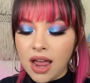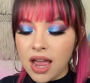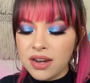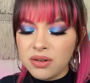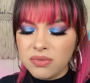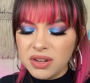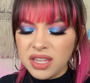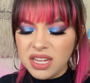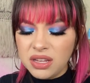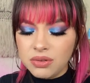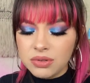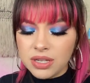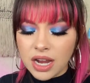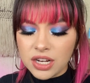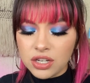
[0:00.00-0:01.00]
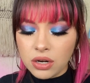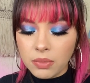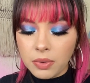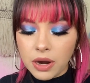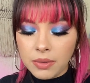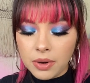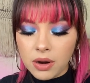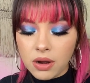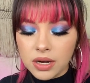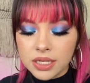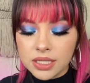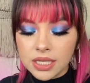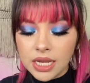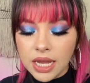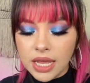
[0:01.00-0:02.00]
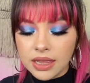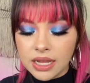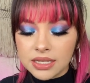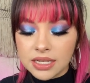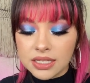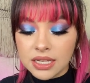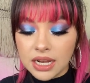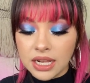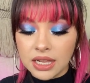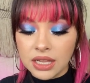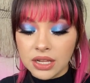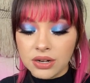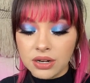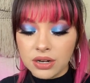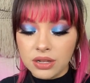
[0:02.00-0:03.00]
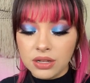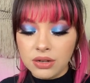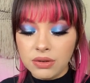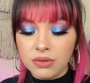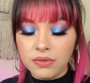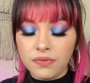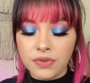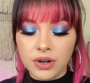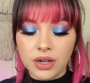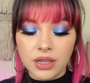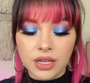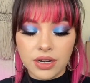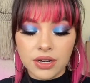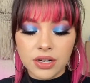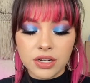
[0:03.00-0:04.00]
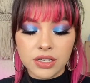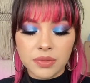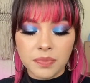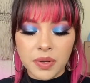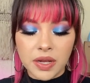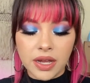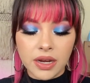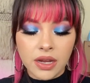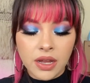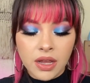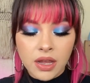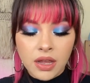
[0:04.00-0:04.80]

I don't really use eyeshadow primer, honestly, unless it's like glitter glue for glitters, but